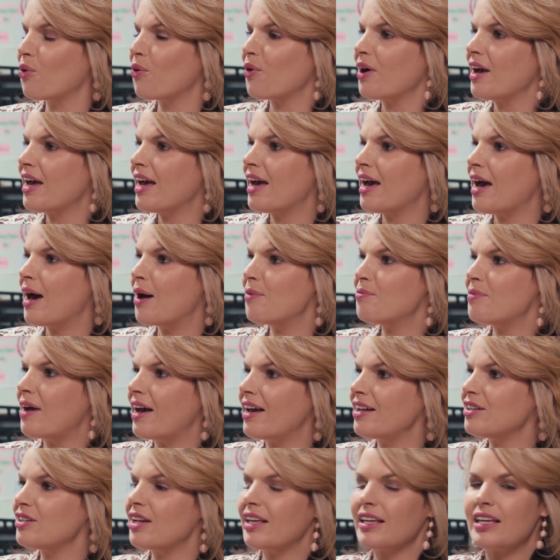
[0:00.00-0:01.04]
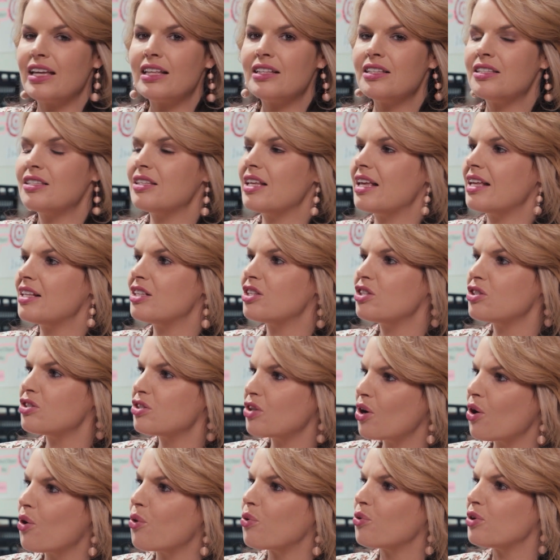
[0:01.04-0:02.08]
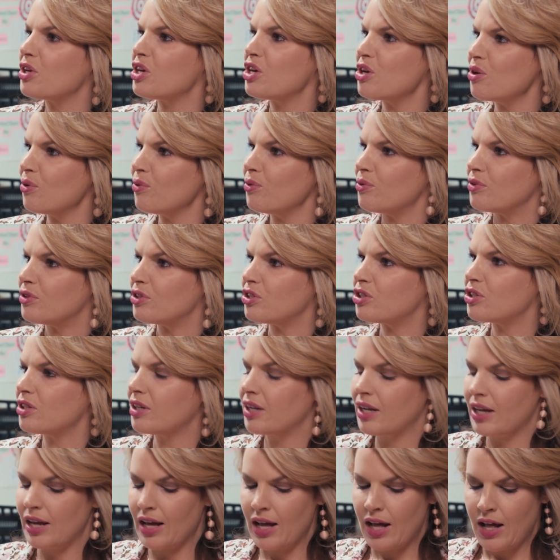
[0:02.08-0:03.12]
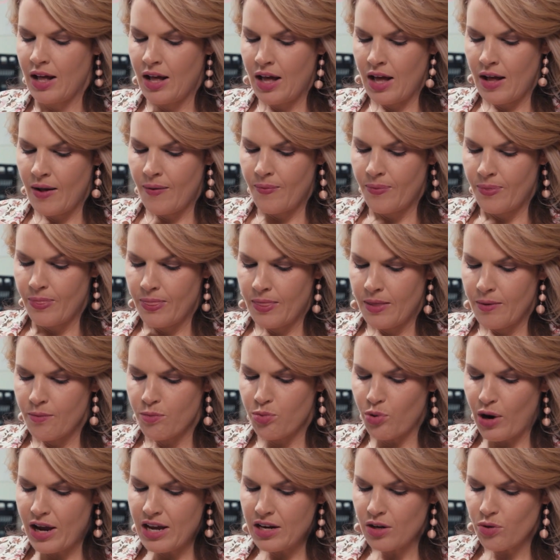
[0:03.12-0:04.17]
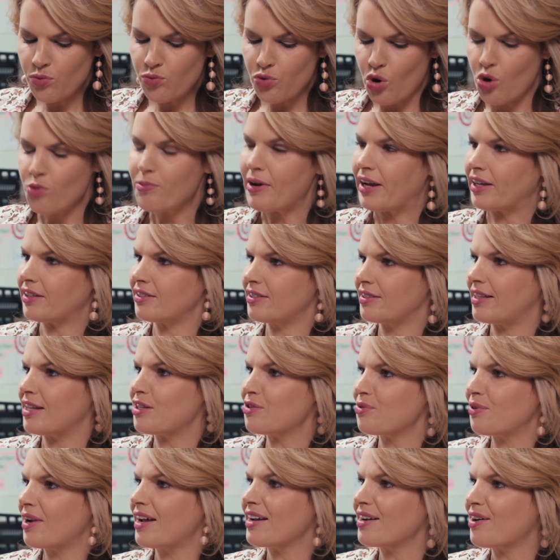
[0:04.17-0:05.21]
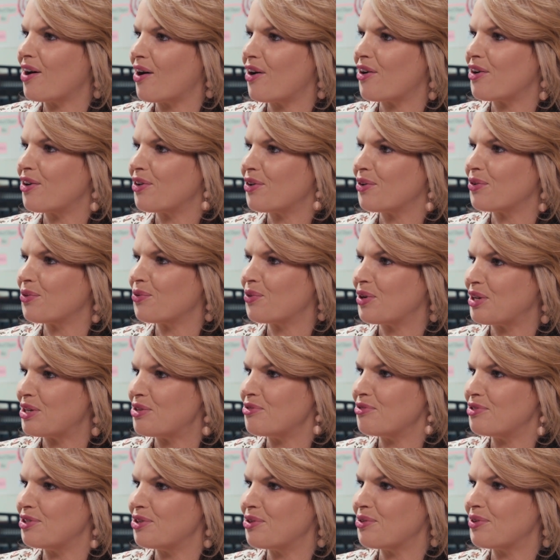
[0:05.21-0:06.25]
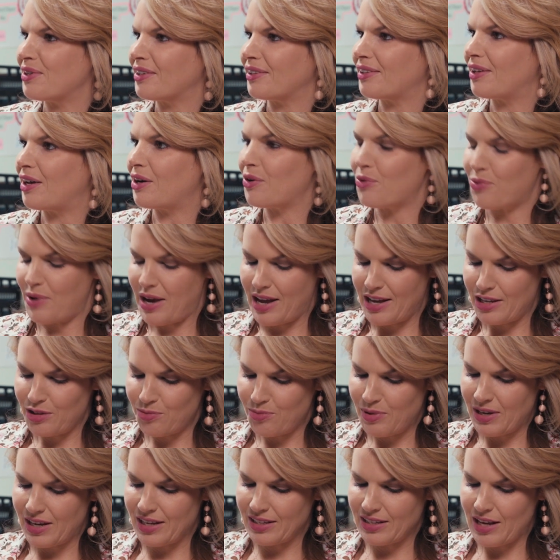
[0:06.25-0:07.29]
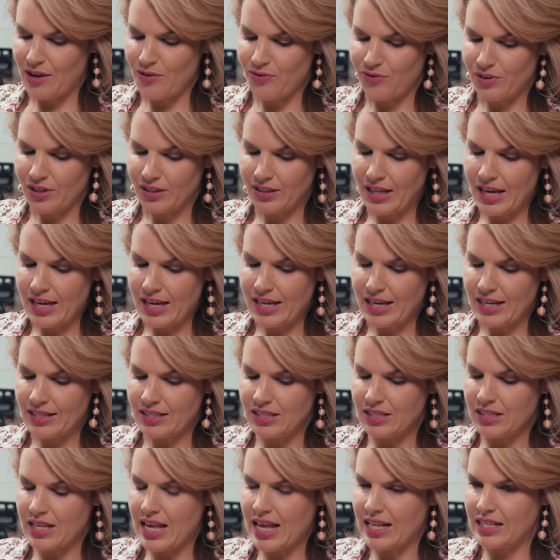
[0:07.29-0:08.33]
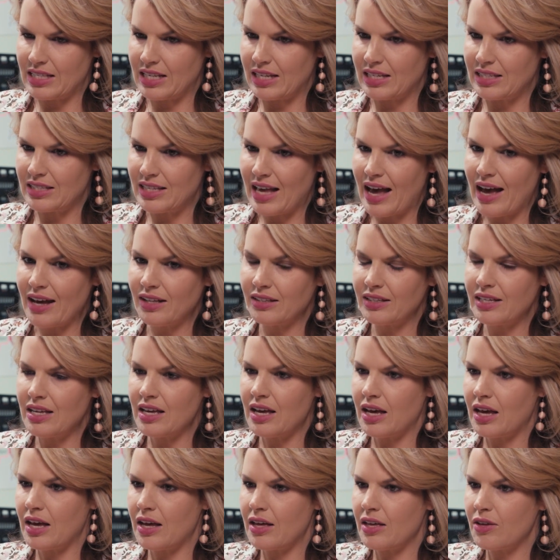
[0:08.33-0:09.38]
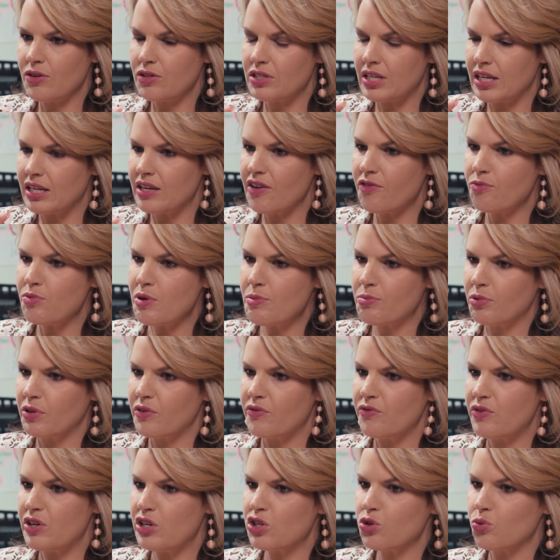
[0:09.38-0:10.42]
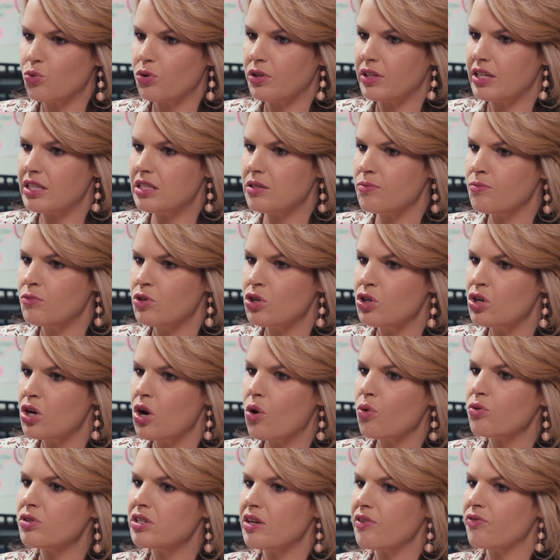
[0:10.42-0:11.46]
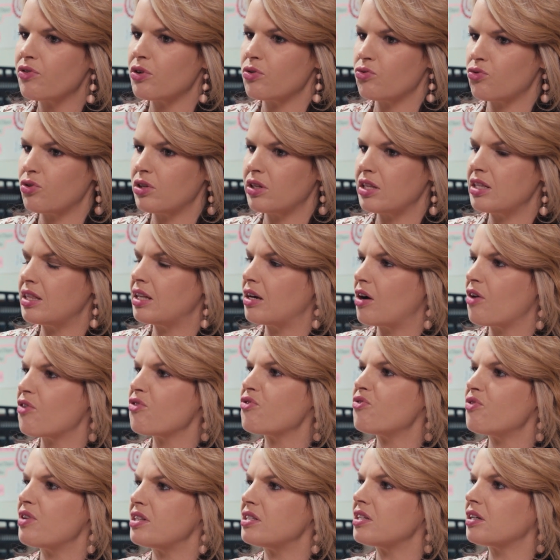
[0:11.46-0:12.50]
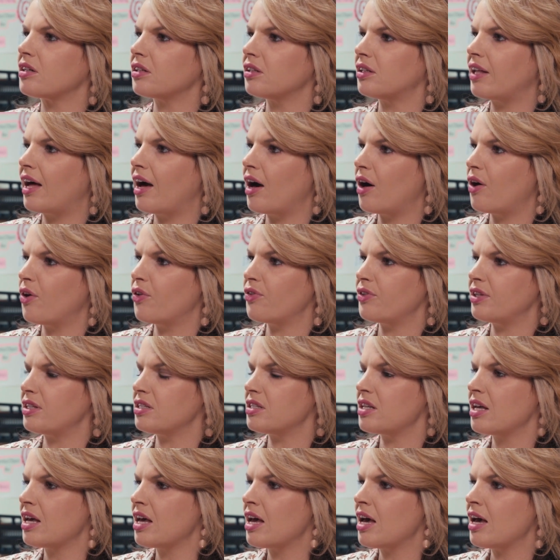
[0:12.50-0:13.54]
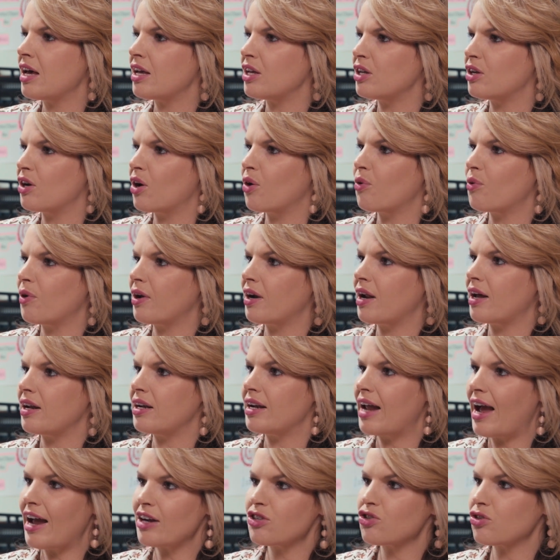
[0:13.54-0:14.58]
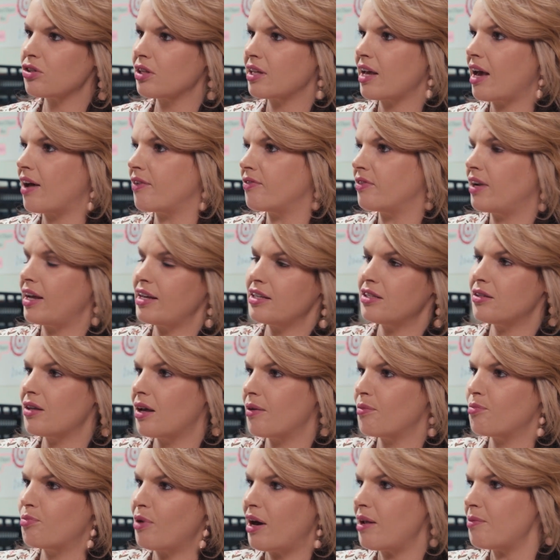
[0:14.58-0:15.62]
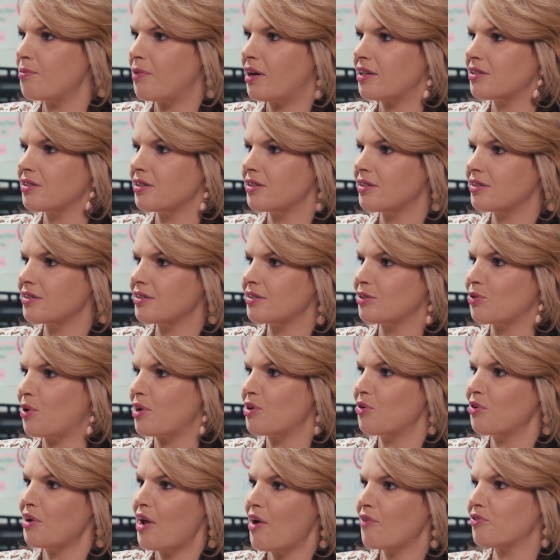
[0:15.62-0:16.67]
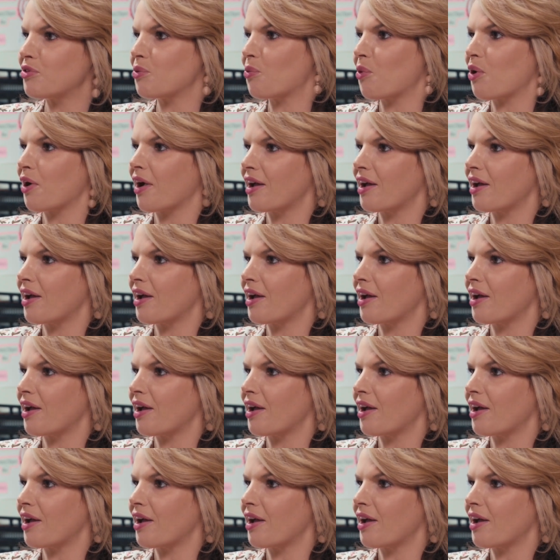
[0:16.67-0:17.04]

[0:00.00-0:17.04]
So imagine, it's so huge. Brain aerobics, that's what I call what you do in a lot of ways, because I feel like it's exactly, to give people a visual, it's no different really than our physical health. It's, I naturally have nice butt muscles, so I don't have to